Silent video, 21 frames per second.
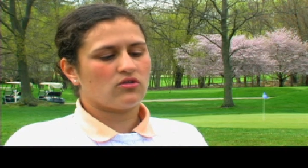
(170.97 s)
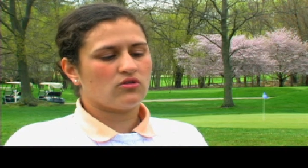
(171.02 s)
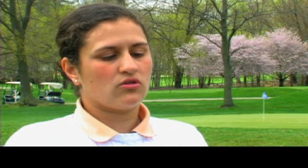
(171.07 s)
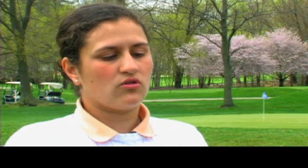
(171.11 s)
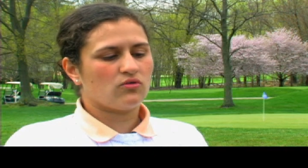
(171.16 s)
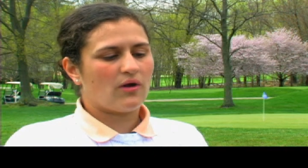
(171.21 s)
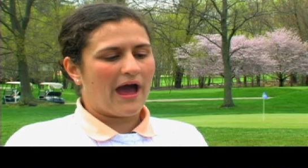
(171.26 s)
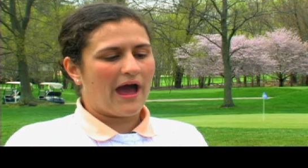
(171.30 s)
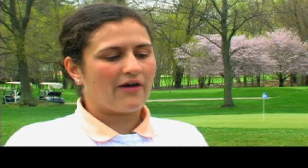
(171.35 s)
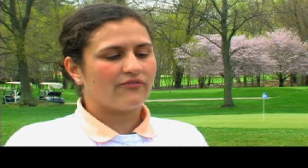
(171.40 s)

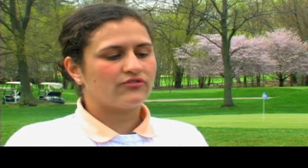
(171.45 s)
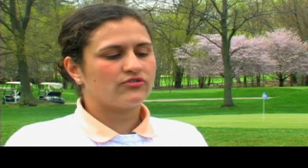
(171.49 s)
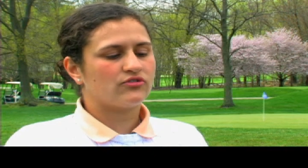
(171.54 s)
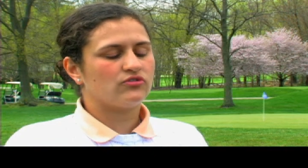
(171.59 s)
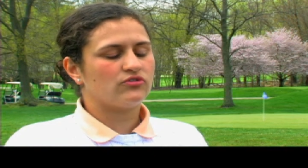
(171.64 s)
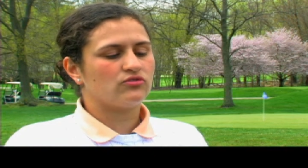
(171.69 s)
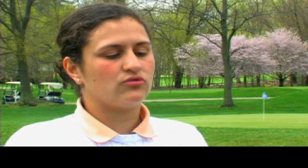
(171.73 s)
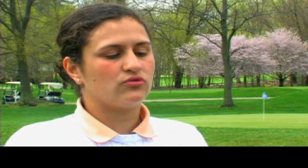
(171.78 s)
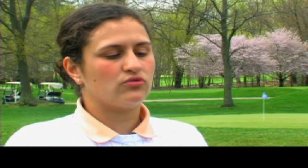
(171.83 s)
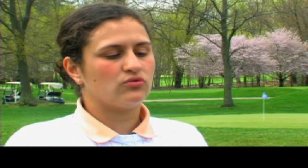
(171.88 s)
you have
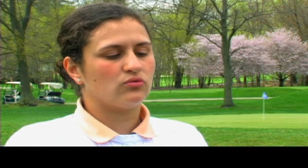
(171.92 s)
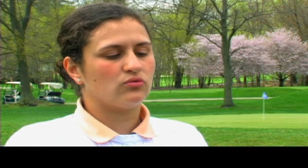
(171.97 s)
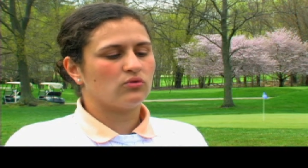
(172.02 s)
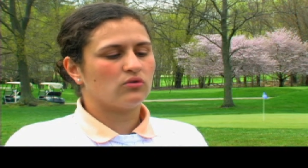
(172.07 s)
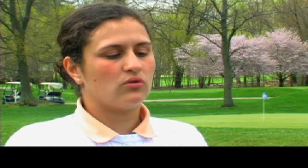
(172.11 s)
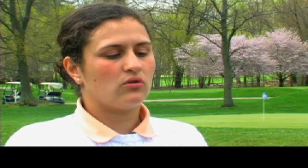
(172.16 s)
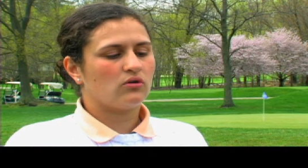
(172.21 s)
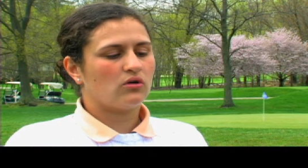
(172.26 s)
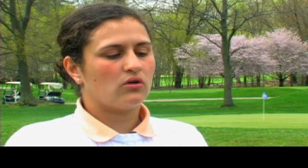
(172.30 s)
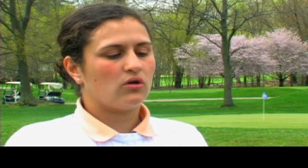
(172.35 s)
to
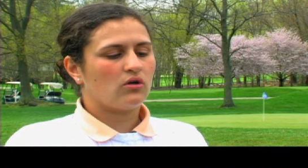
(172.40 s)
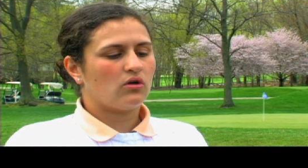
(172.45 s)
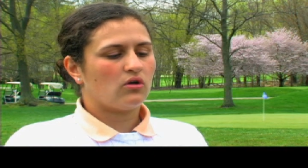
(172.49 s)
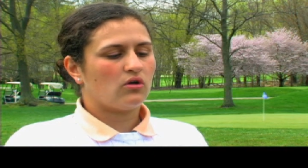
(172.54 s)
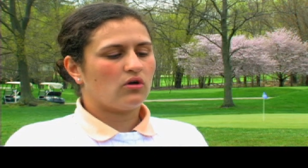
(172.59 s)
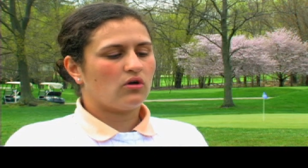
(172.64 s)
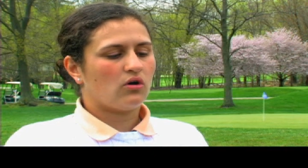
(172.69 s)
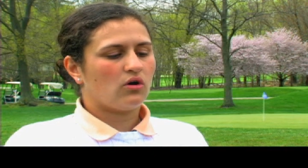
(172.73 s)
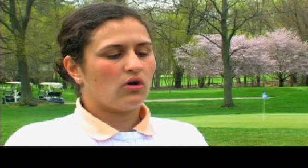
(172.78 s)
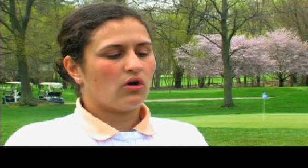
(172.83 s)

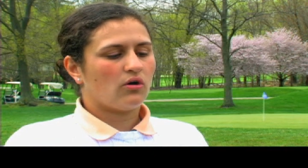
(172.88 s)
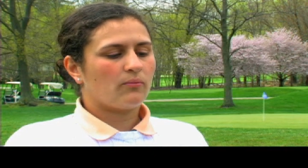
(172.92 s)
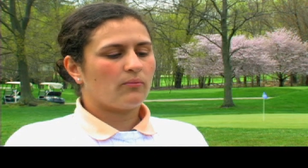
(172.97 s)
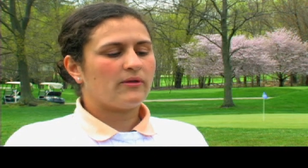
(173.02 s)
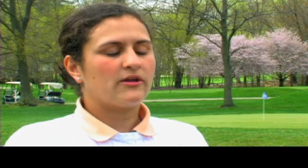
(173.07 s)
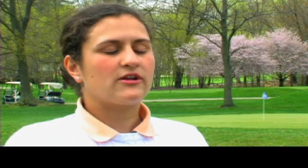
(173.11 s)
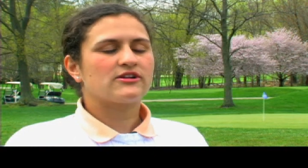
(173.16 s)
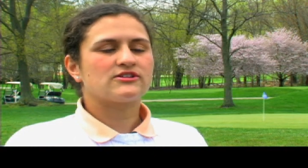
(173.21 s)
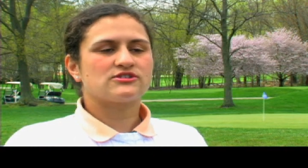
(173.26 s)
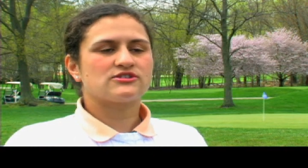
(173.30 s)

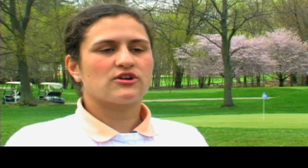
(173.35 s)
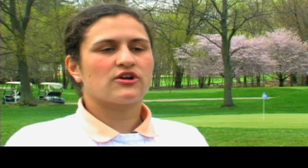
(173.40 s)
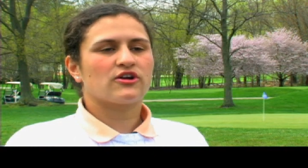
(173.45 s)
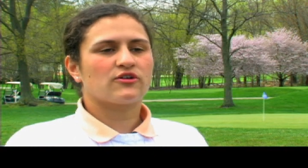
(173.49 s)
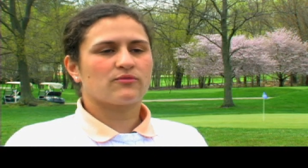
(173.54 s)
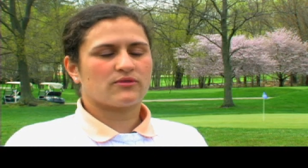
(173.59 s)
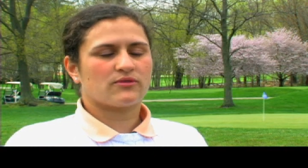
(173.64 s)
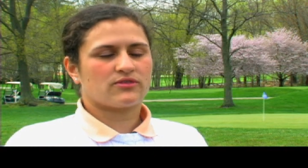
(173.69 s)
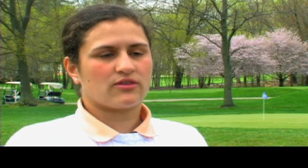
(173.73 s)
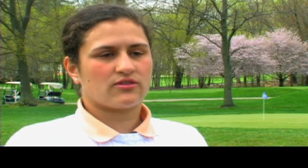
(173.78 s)
be
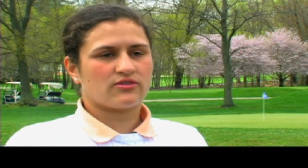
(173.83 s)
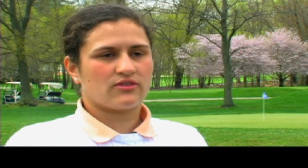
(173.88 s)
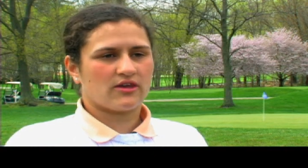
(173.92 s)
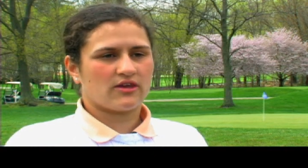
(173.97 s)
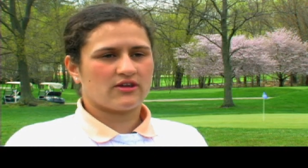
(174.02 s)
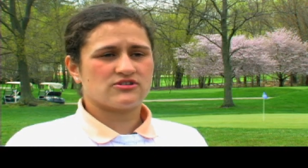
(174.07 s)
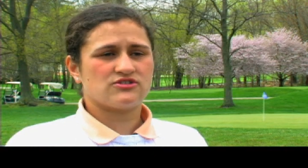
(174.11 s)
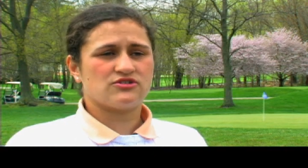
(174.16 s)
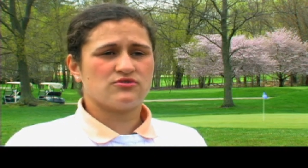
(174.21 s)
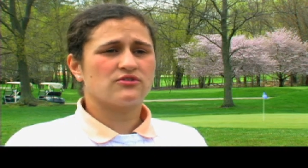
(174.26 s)
concerned with the
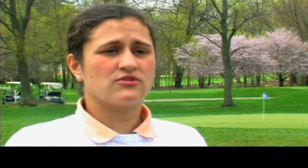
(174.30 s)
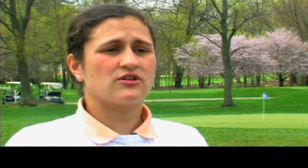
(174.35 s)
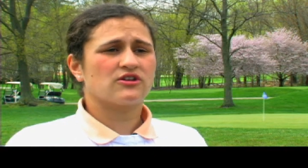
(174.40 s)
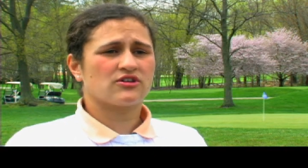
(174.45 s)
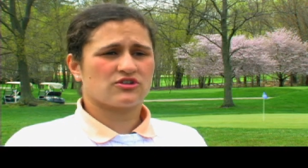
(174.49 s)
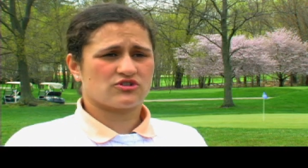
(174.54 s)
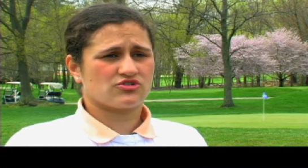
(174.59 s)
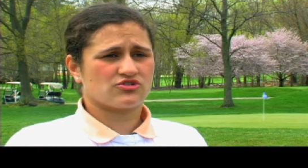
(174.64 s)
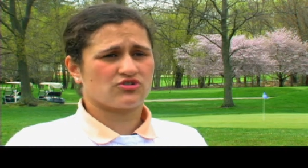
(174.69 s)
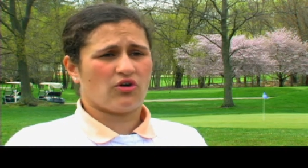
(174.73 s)
things you can
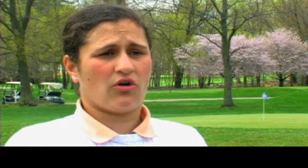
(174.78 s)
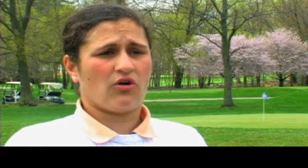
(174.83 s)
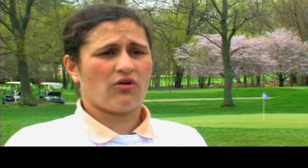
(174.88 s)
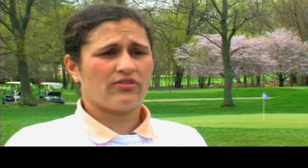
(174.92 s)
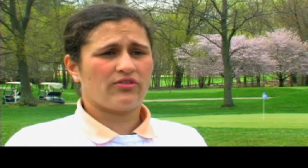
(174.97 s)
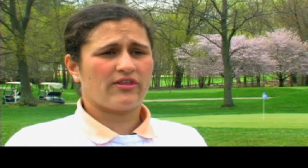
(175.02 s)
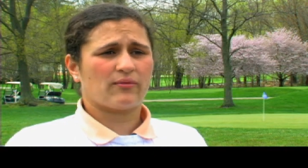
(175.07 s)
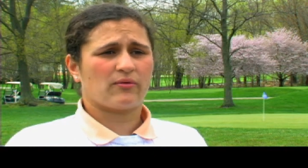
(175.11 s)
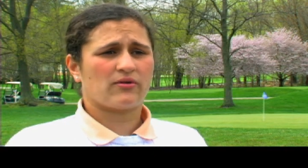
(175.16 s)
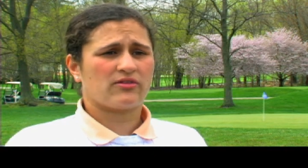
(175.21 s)
control,
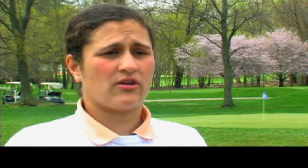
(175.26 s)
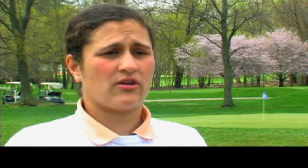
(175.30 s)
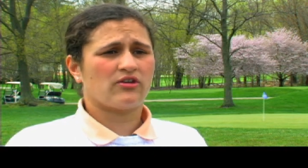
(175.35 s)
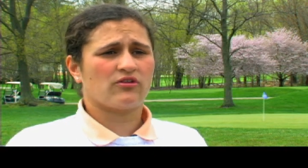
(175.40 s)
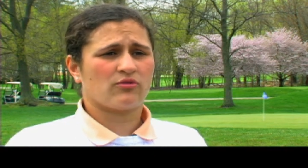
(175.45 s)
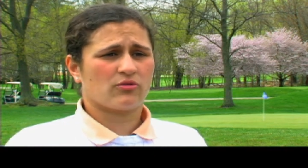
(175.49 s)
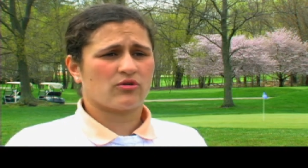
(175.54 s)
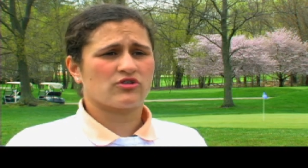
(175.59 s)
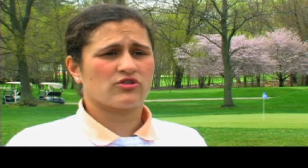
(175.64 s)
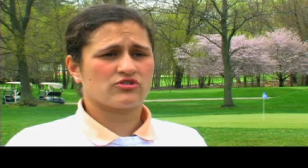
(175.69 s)
that are within
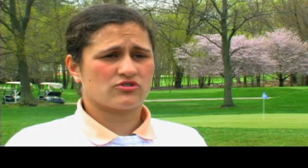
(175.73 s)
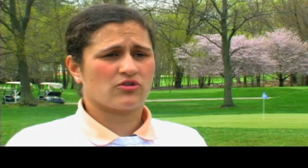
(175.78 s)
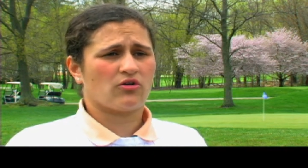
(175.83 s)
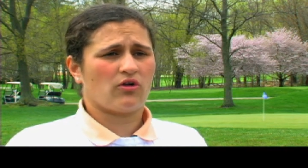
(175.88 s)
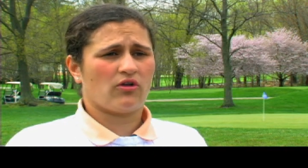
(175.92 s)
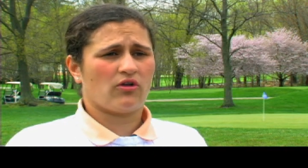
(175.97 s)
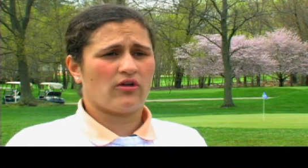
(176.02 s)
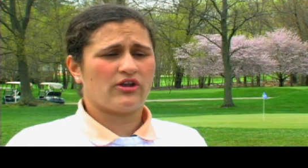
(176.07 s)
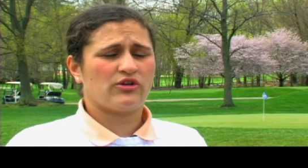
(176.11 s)
your control.